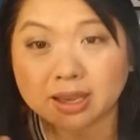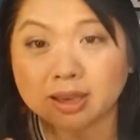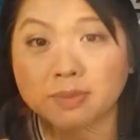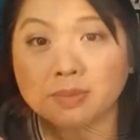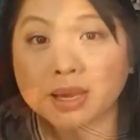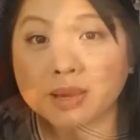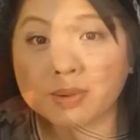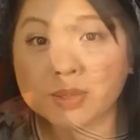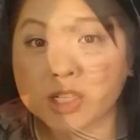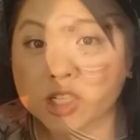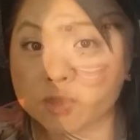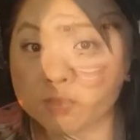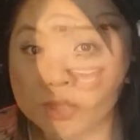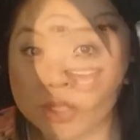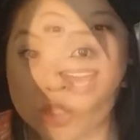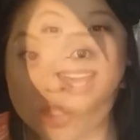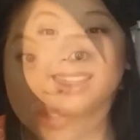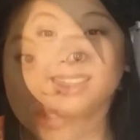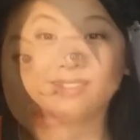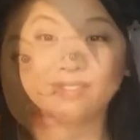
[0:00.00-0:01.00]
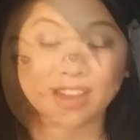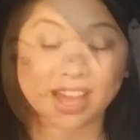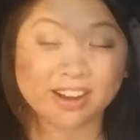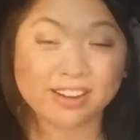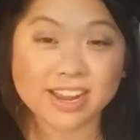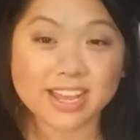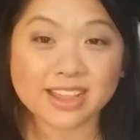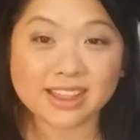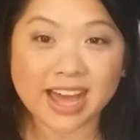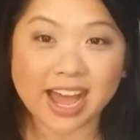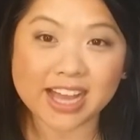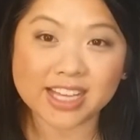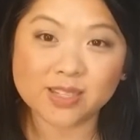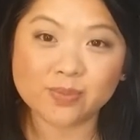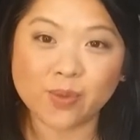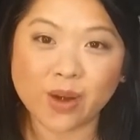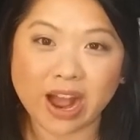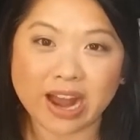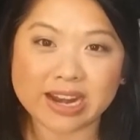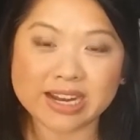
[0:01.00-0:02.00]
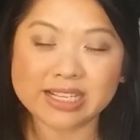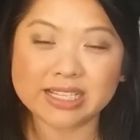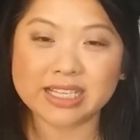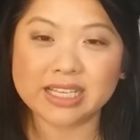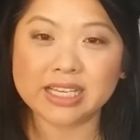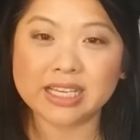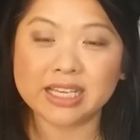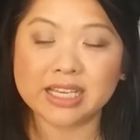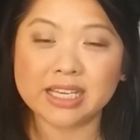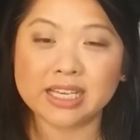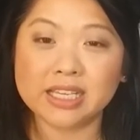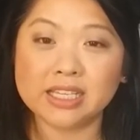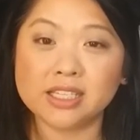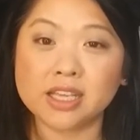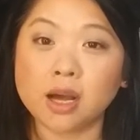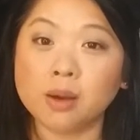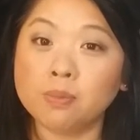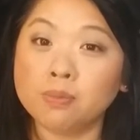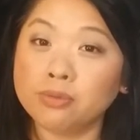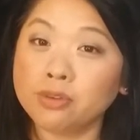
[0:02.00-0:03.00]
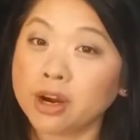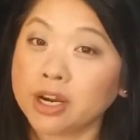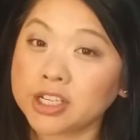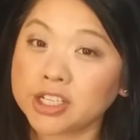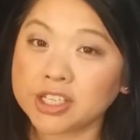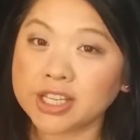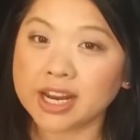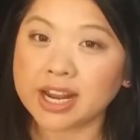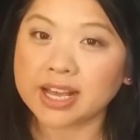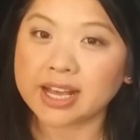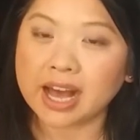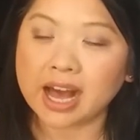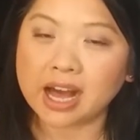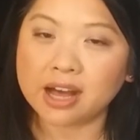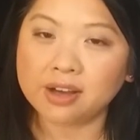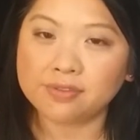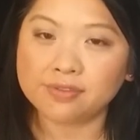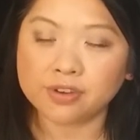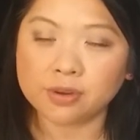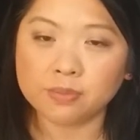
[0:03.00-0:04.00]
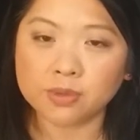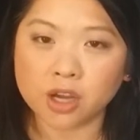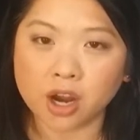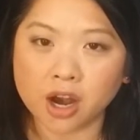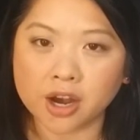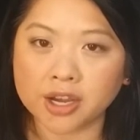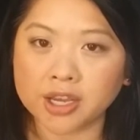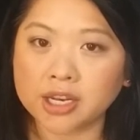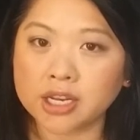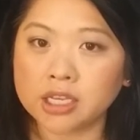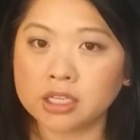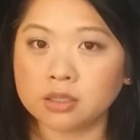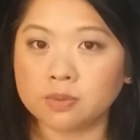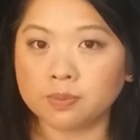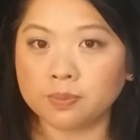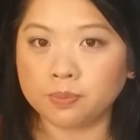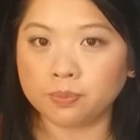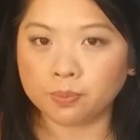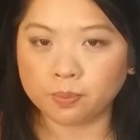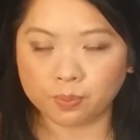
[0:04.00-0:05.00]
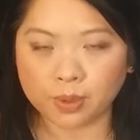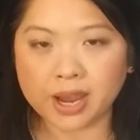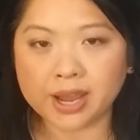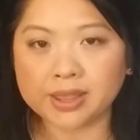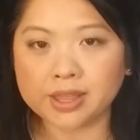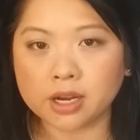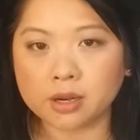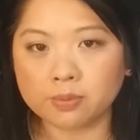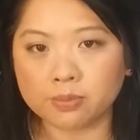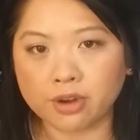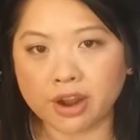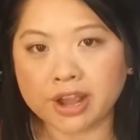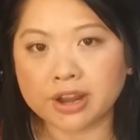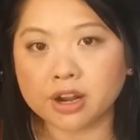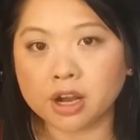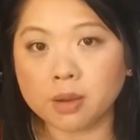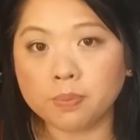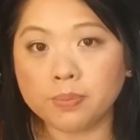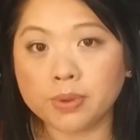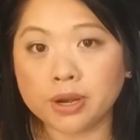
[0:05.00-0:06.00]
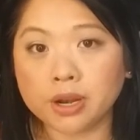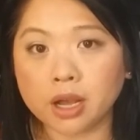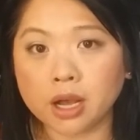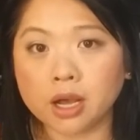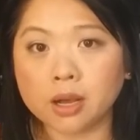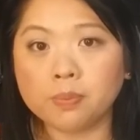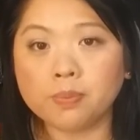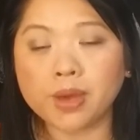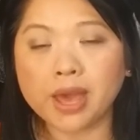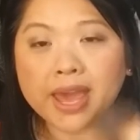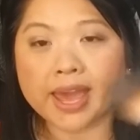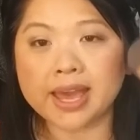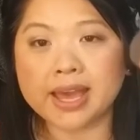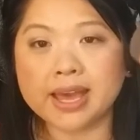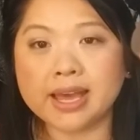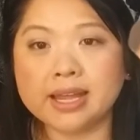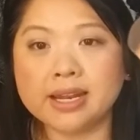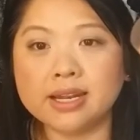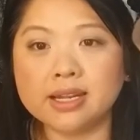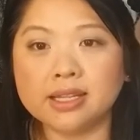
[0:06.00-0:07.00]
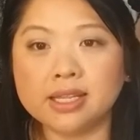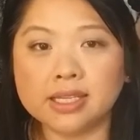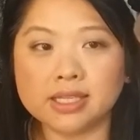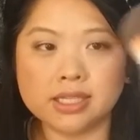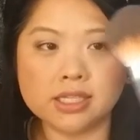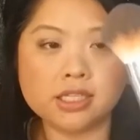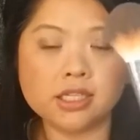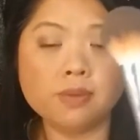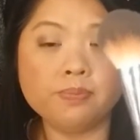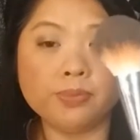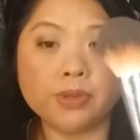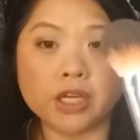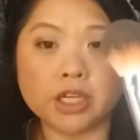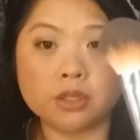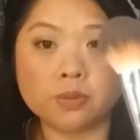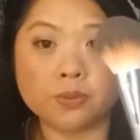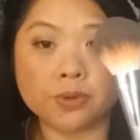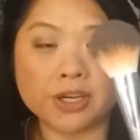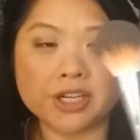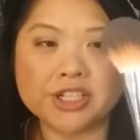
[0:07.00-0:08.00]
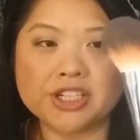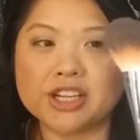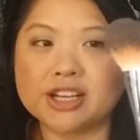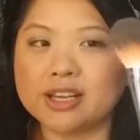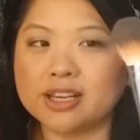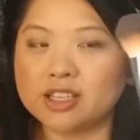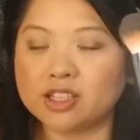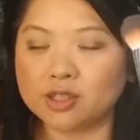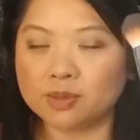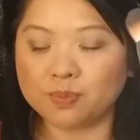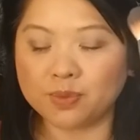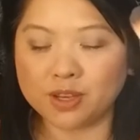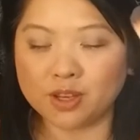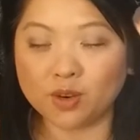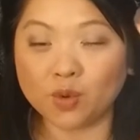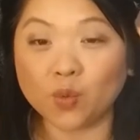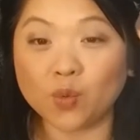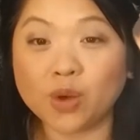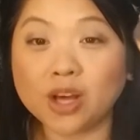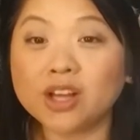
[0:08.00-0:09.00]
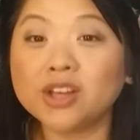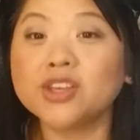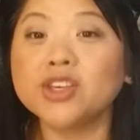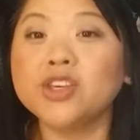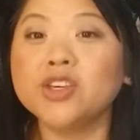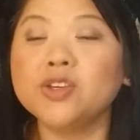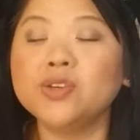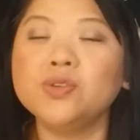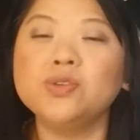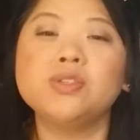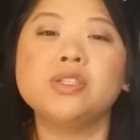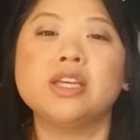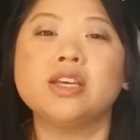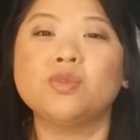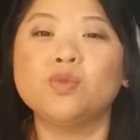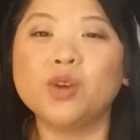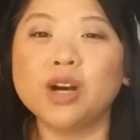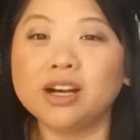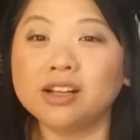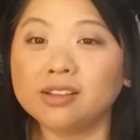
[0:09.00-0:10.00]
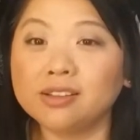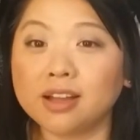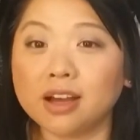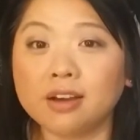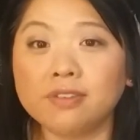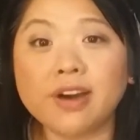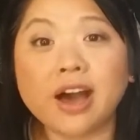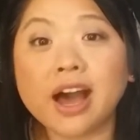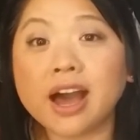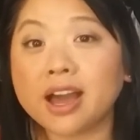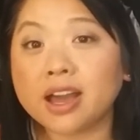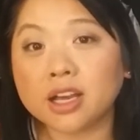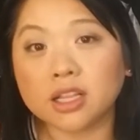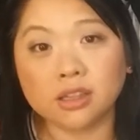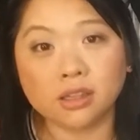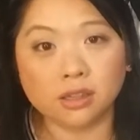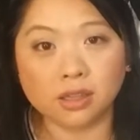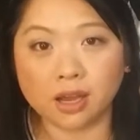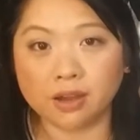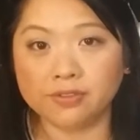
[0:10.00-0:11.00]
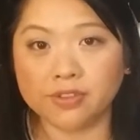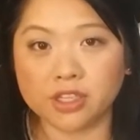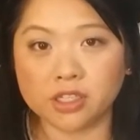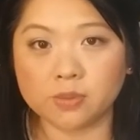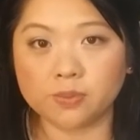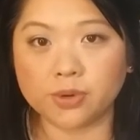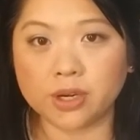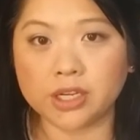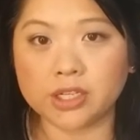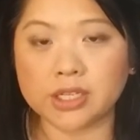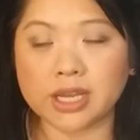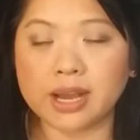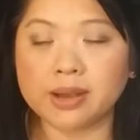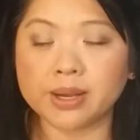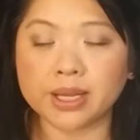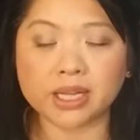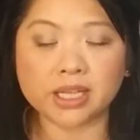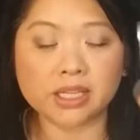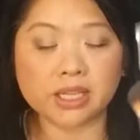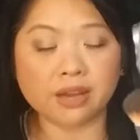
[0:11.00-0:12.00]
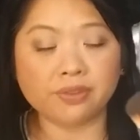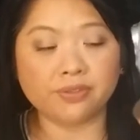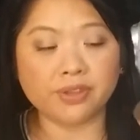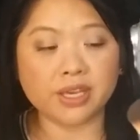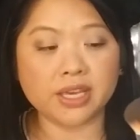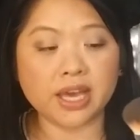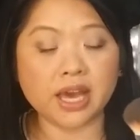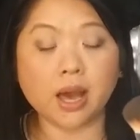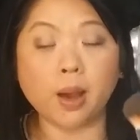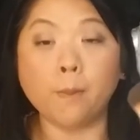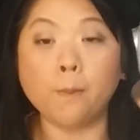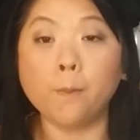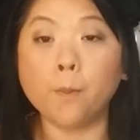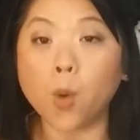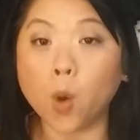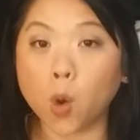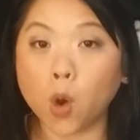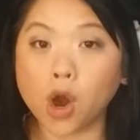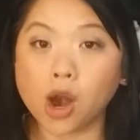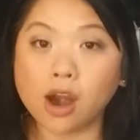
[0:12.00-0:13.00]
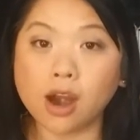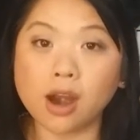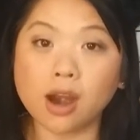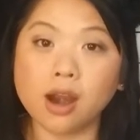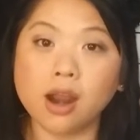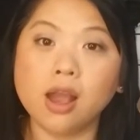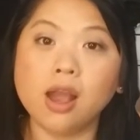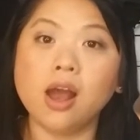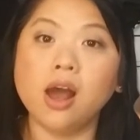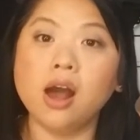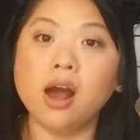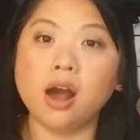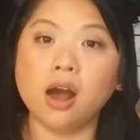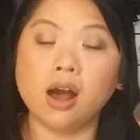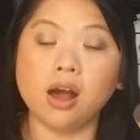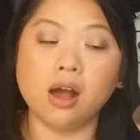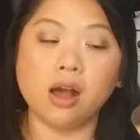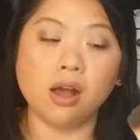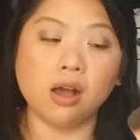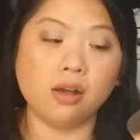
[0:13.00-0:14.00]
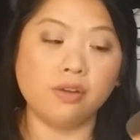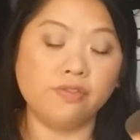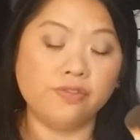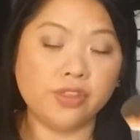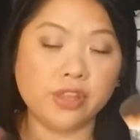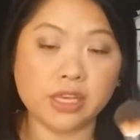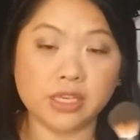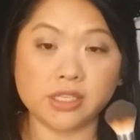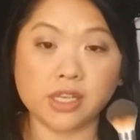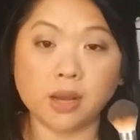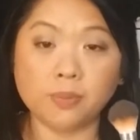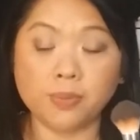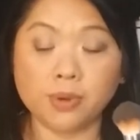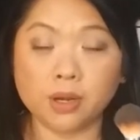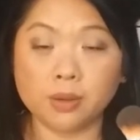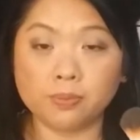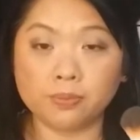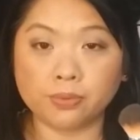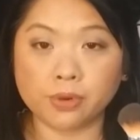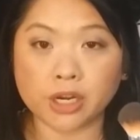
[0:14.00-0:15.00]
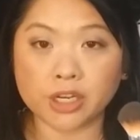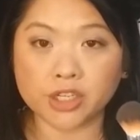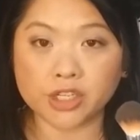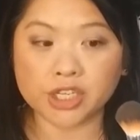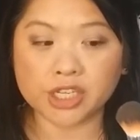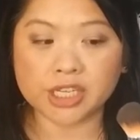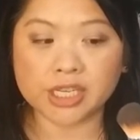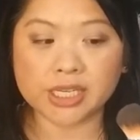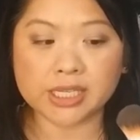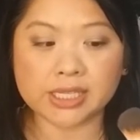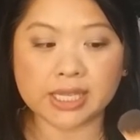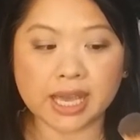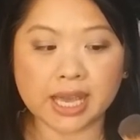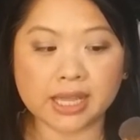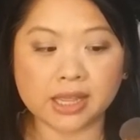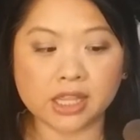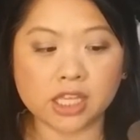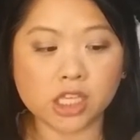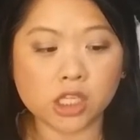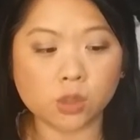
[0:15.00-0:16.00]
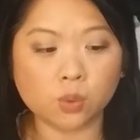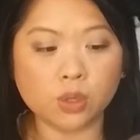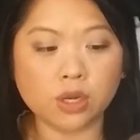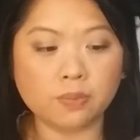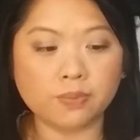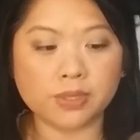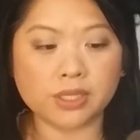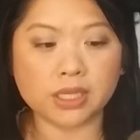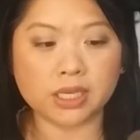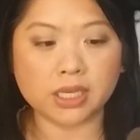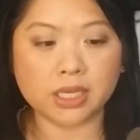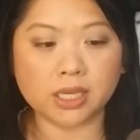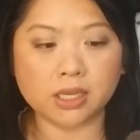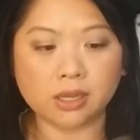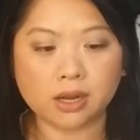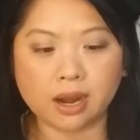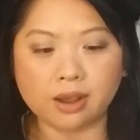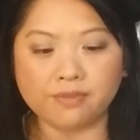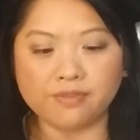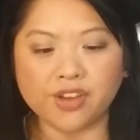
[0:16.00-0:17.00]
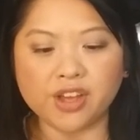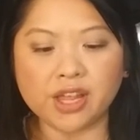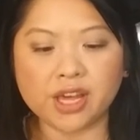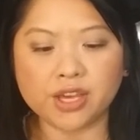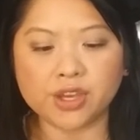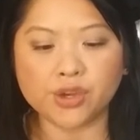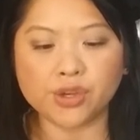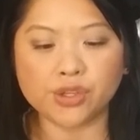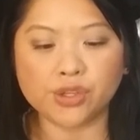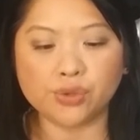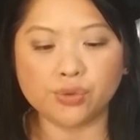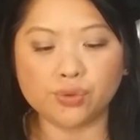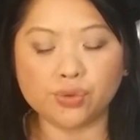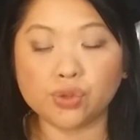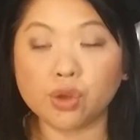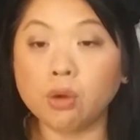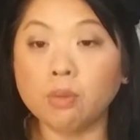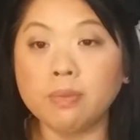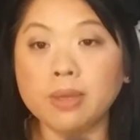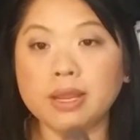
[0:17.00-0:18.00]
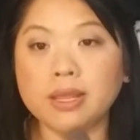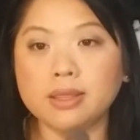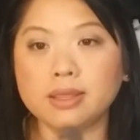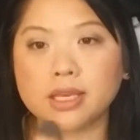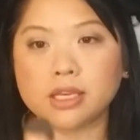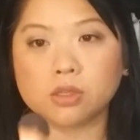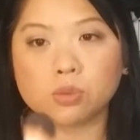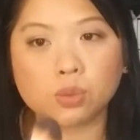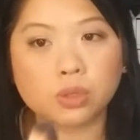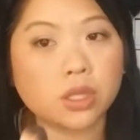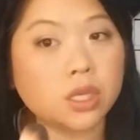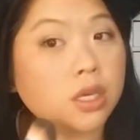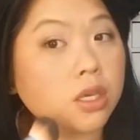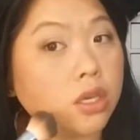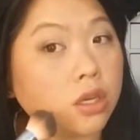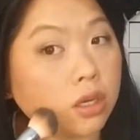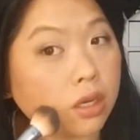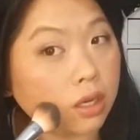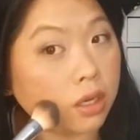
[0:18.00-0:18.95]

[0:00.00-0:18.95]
It might just be two. And the very last product is a brush that I got from Target. It's by their brand Up and Up and this is the blush brush. It's been well used and well loved. I love this brush. I'm going to definitely get more of these up and up brushes and this one in particular I feel like you could do so many things with it you